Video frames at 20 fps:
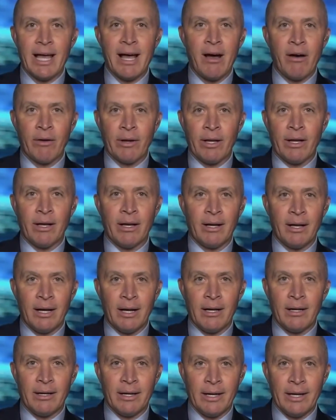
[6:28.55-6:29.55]
down
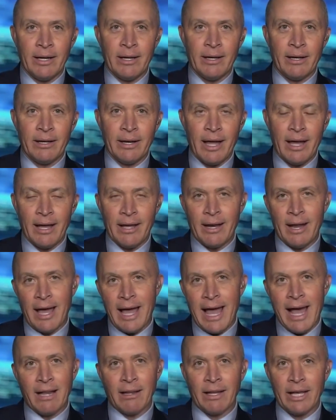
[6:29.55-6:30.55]
an
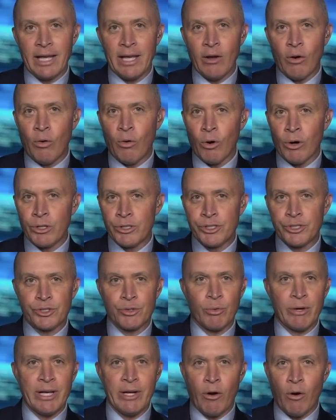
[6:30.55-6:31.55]
alley or a
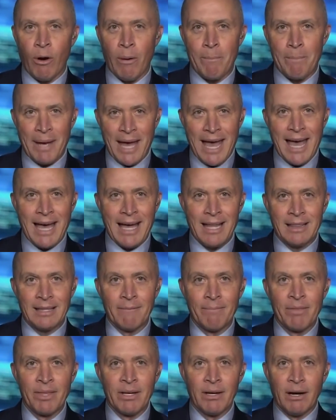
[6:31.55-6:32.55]
street or a path
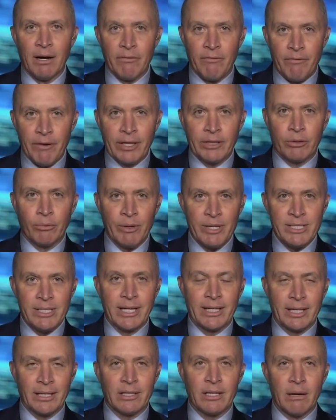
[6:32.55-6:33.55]
of victories
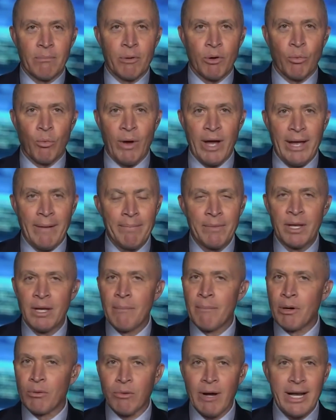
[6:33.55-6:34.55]
that could come her way.
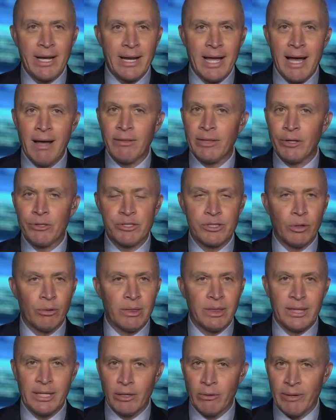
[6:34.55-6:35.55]
But right now, there's
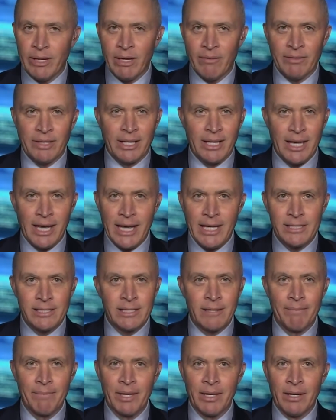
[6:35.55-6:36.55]
no theory of the
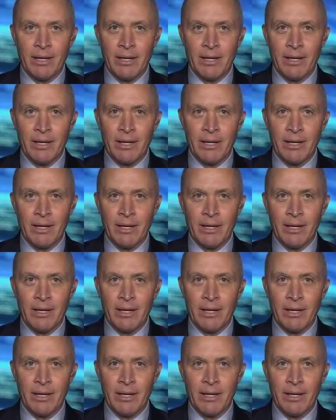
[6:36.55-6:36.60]
case.